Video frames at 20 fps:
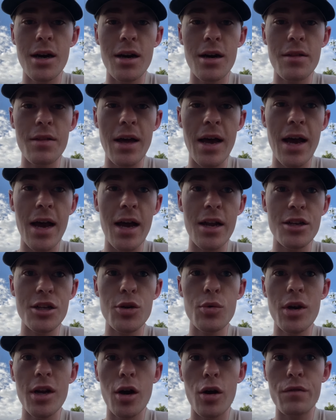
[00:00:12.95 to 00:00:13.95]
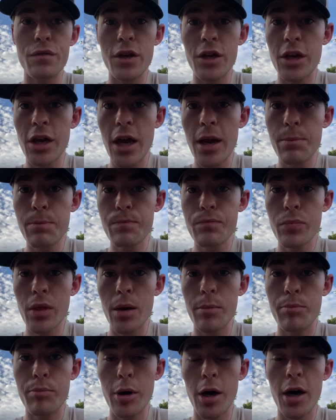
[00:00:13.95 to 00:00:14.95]
that UNLV game,
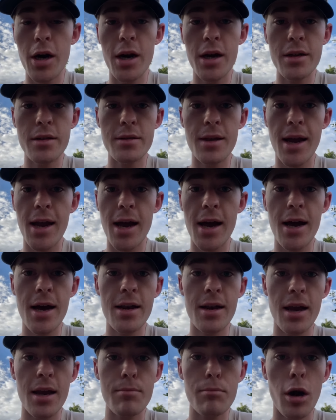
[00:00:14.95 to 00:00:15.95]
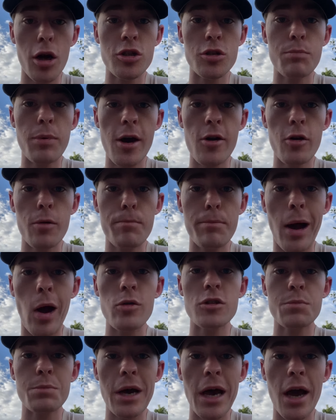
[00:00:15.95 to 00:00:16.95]
but they had a much better
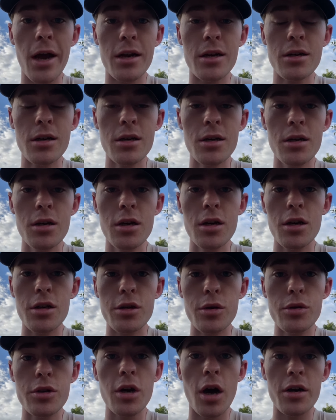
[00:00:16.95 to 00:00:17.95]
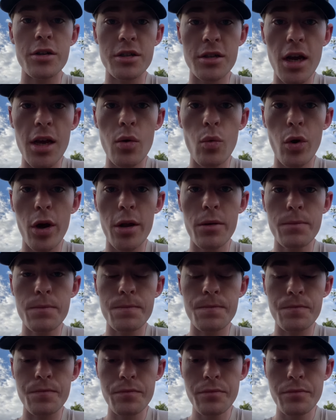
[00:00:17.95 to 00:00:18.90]
bounce back Utah State win.